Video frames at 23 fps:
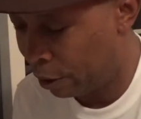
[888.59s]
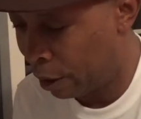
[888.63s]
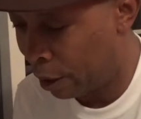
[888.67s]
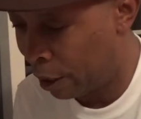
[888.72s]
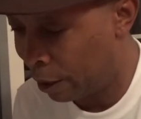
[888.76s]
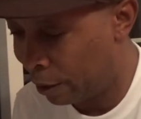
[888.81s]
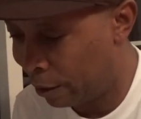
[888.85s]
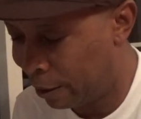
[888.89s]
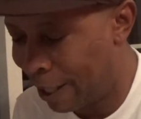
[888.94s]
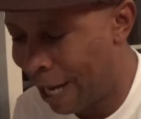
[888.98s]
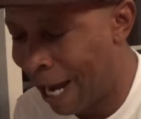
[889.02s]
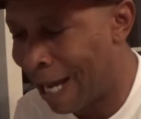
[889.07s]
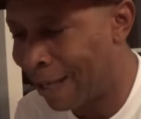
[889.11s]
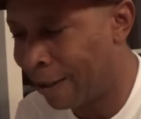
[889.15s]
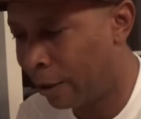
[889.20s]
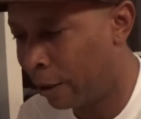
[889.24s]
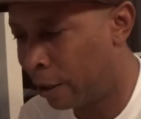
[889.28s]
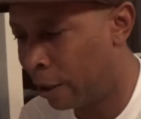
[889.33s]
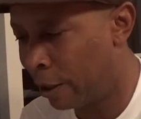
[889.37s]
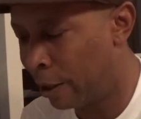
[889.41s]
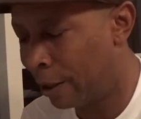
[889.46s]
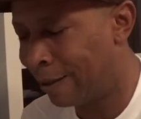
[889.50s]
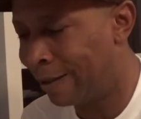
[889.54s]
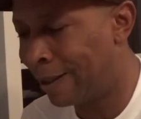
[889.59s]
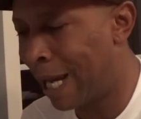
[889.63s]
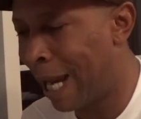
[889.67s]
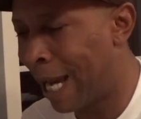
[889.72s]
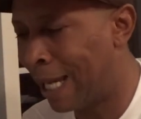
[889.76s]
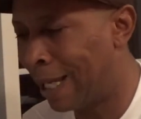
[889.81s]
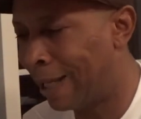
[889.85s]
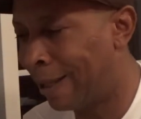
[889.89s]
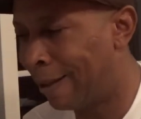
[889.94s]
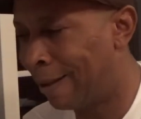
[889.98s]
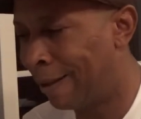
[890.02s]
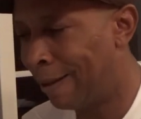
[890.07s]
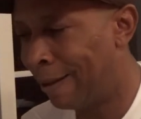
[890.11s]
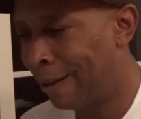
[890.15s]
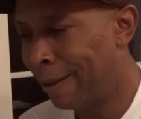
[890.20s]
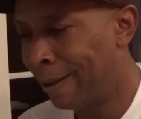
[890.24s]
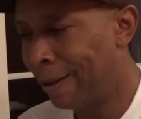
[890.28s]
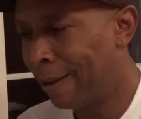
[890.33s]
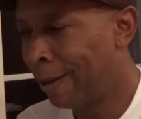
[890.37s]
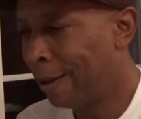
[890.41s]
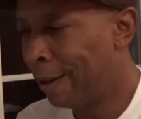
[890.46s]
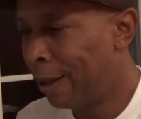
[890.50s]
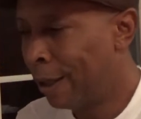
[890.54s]
attached to the tank
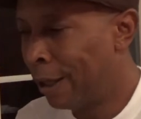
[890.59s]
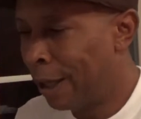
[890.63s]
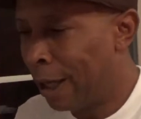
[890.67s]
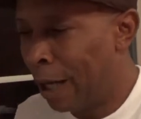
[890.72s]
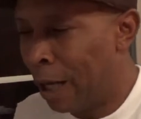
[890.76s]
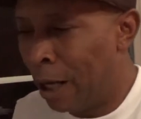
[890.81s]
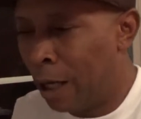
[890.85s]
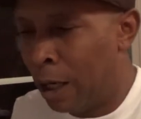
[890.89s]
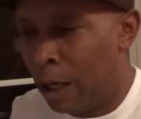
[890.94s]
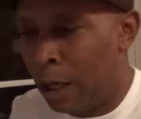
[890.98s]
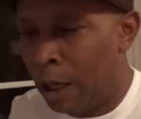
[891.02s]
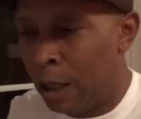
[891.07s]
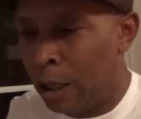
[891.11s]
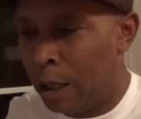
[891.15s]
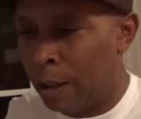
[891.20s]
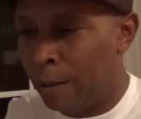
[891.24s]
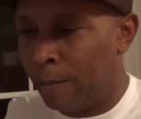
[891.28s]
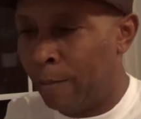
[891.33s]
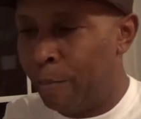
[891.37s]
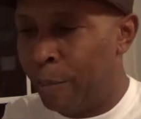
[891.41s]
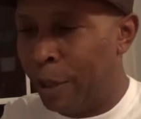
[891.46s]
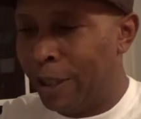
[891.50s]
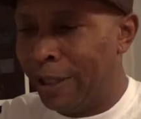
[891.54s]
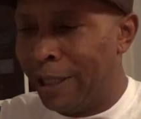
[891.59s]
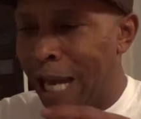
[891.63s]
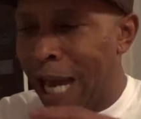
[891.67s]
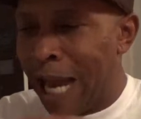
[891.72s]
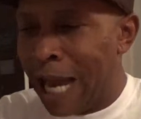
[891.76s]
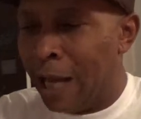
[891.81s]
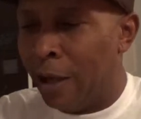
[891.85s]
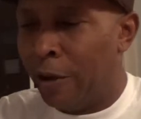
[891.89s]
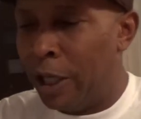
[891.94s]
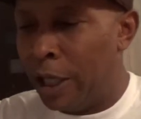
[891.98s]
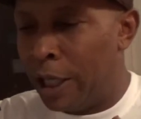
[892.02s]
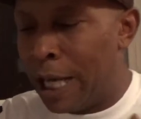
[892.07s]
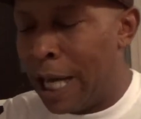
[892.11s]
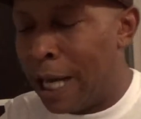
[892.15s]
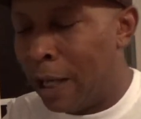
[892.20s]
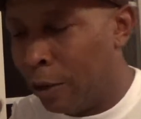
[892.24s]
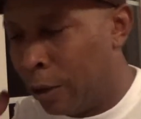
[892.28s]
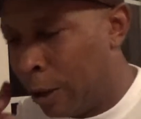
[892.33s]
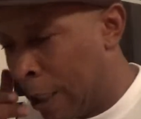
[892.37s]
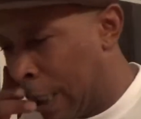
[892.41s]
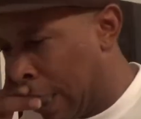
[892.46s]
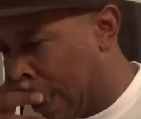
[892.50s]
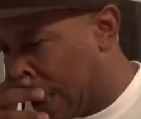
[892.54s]
battalion
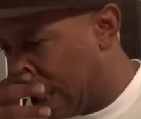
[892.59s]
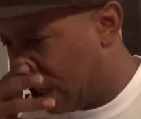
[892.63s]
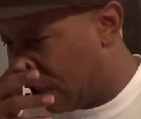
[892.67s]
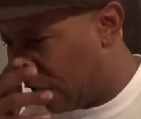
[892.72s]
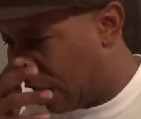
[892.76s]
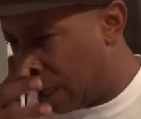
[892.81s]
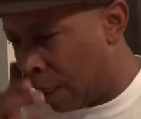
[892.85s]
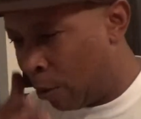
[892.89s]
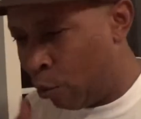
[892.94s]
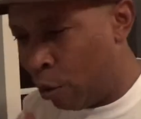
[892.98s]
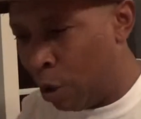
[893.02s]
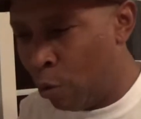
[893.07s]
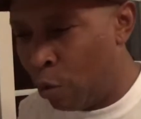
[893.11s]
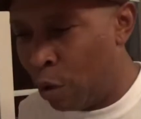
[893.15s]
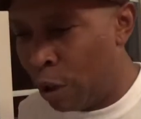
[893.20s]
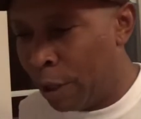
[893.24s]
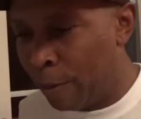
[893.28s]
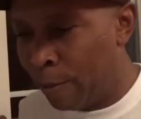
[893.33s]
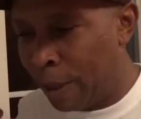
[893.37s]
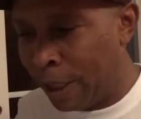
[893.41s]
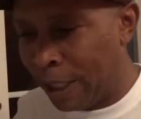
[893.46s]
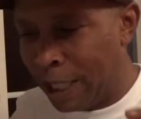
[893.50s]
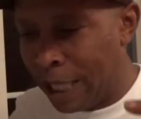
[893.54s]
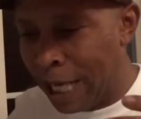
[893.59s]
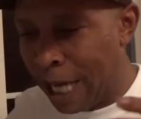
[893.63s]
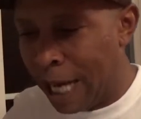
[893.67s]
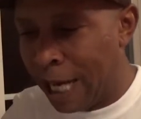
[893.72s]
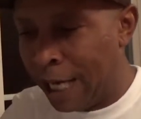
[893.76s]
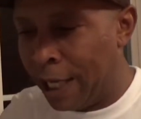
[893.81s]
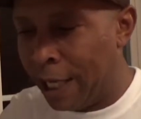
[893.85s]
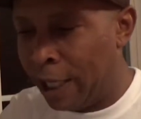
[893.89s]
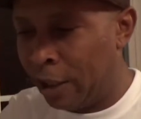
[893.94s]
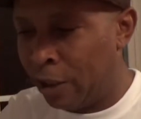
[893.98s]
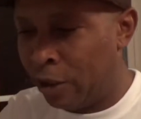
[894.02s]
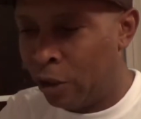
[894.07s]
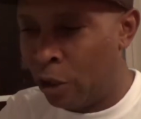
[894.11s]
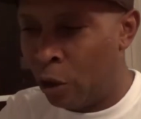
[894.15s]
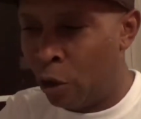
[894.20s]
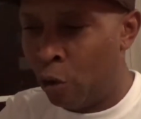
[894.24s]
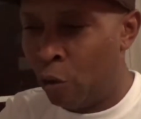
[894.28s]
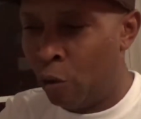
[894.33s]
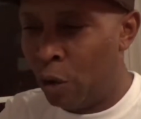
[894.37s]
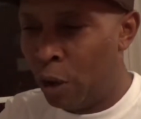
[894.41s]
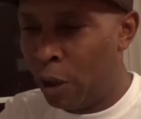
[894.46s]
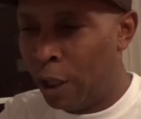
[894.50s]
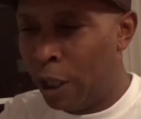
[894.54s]
out there, and we were the mechanics.
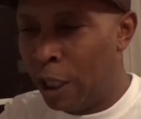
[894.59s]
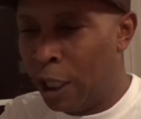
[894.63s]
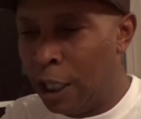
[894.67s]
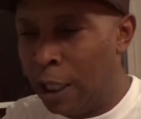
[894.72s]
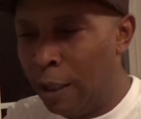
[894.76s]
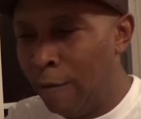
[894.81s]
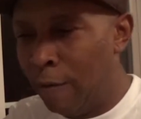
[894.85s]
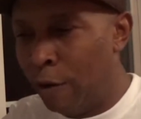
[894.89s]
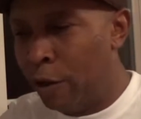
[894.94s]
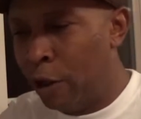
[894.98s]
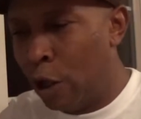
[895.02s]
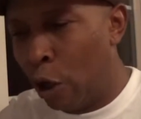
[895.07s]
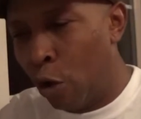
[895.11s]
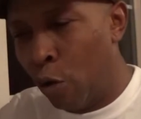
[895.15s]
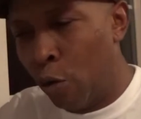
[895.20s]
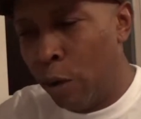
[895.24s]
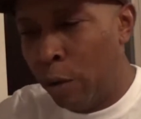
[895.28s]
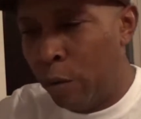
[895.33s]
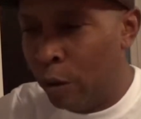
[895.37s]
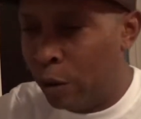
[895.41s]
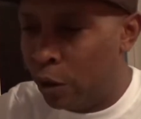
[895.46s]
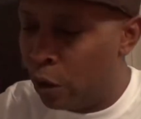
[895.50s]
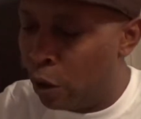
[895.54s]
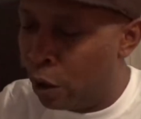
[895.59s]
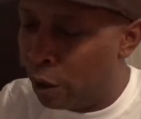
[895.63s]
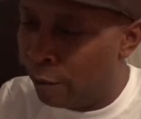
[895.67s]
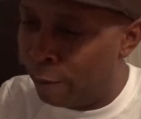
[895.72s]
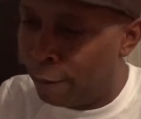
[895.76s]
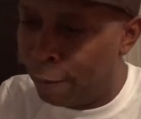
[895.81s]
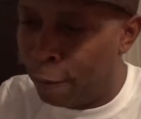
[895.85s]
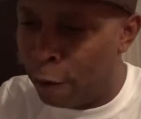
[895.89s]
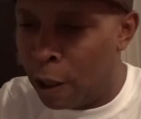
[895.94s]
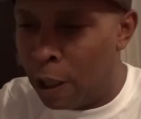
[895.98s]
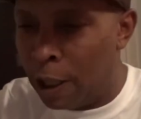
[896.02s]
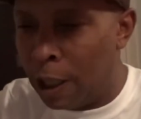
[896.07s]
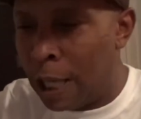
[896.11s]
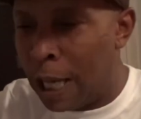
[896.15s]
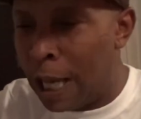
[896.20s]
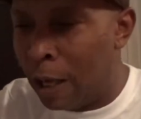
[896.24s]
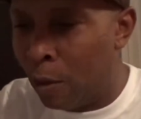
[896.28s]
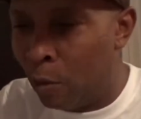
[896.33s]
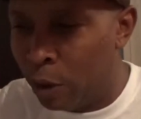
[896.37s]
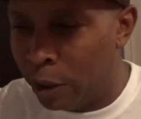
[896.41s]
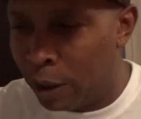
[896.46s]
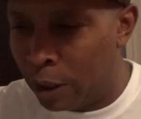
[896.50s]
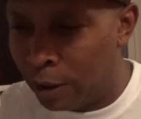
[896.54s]
So even though we was on the front
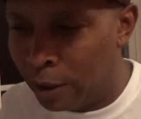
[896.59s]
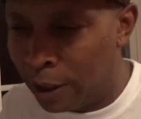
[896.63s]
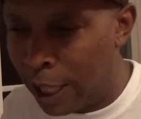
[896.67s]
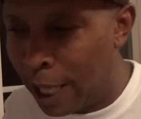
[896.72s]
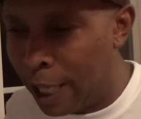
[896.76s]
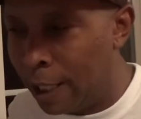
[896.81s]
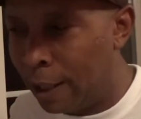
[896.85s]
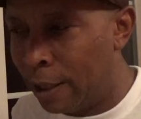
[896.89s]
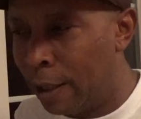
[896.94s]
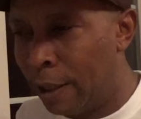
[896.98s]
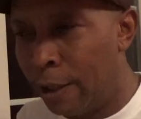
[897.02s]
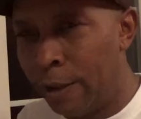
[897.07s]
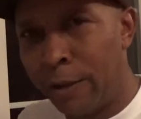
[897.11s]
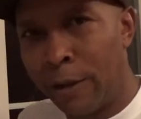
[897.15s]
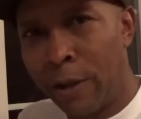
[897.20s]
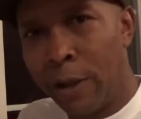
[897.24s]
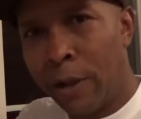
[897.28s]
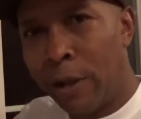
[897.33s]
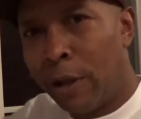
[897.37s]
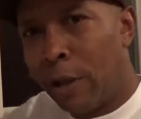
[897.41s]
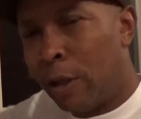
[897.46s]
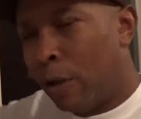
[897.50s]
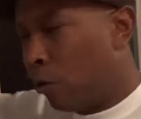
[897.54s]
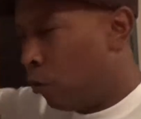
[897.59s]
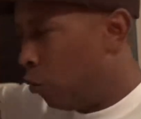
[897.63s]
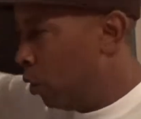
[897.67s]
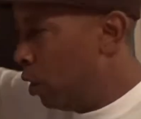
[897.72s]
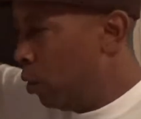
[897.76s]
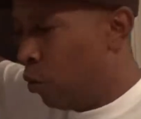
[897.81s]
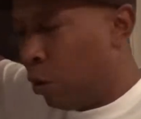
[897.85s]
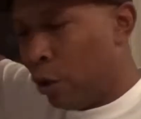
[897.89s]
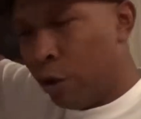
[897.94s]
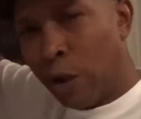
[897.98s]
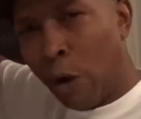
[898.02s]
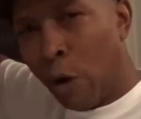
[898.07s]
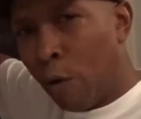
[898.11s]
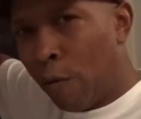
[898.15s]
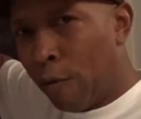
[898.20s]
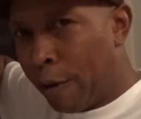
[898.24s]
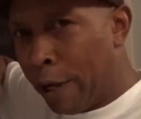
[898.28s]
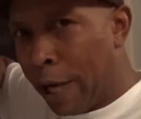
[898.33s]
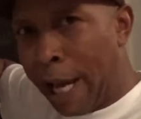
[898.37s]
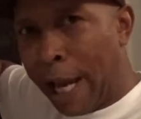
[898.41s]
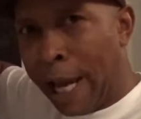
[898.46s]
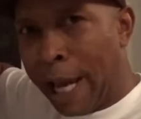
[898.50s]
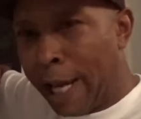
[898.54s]
line with the tankers, we was
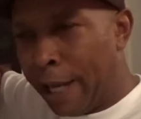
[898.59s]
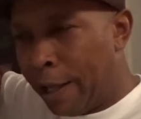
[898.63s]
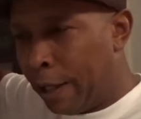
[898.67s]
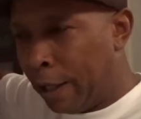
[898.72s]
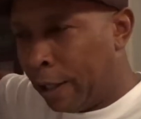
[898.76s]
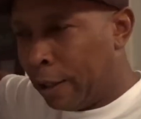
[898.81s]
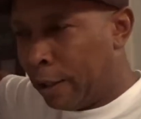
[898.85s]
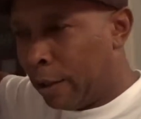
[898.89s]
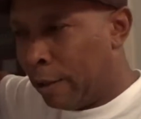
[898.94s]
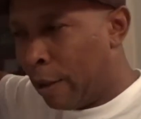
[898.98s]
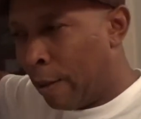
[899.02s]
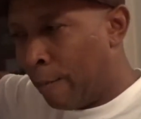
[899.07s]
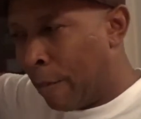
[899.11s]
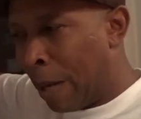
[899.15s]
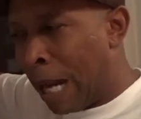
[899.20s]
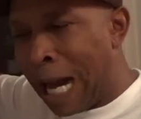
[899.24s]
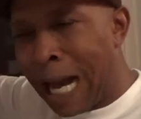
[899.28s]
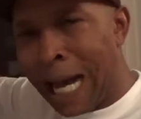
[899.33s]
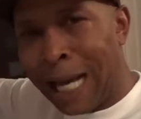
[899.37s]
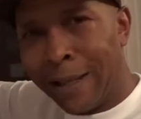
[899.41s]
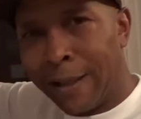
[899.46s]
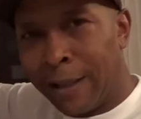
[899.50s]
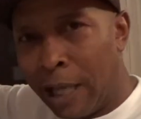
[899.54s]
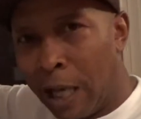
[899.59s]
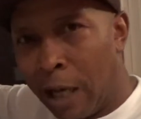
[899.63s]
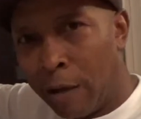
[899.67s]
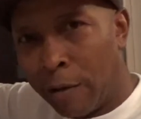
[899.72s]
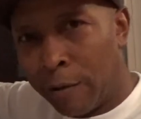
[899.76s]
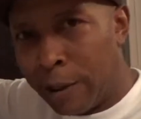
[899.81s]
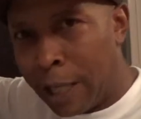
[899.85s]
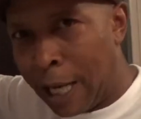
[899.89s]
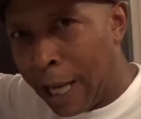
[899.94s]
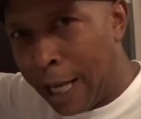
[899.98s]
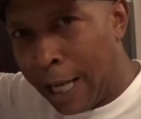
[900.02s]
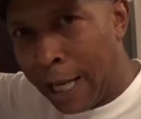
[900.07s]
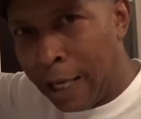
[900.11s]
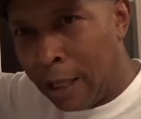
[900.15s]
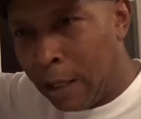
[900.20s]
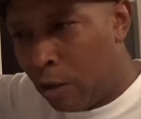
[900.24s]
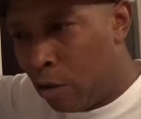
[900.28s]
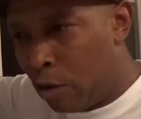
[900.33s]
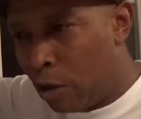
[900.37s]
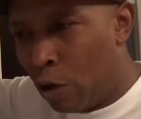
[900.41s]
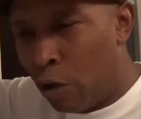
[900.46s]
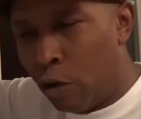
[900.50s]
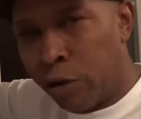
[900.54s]
over there by ourselves. They ain't,
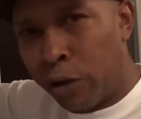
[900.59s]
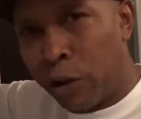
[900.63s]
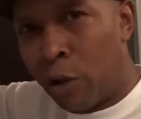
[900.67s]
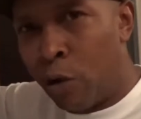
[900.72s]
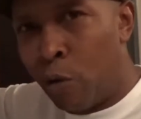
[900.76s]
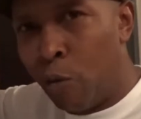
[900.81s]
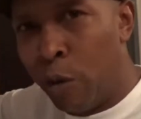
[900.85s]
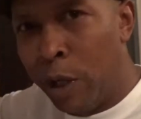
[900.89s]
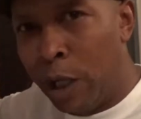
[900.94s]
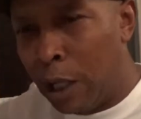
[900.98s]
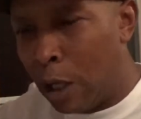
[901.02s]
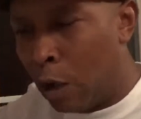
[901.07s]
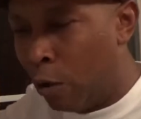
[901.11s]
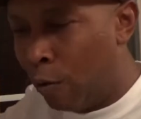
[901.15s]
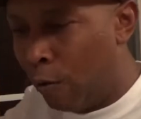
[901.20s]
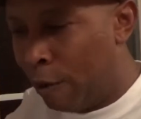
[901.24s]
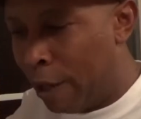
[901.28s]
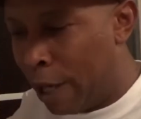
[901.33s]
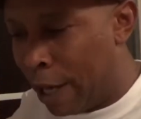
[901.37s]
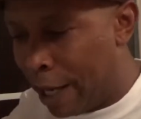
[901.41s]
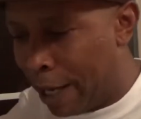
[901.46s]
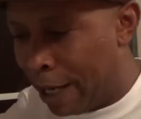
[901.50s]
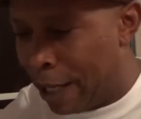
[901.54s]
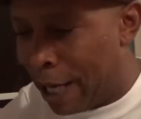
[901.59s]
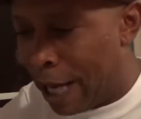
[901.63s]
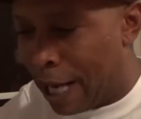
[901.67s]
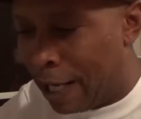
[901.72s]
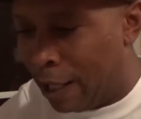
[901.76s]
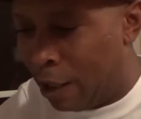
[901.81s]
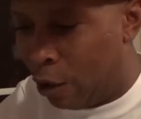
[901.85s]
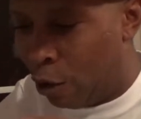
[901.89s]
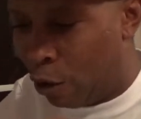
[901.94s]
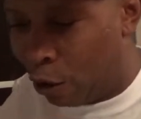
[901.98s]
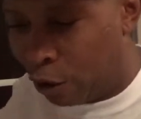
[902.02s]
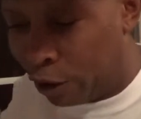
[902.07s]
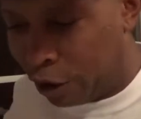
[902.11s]
you know, so we over there in our little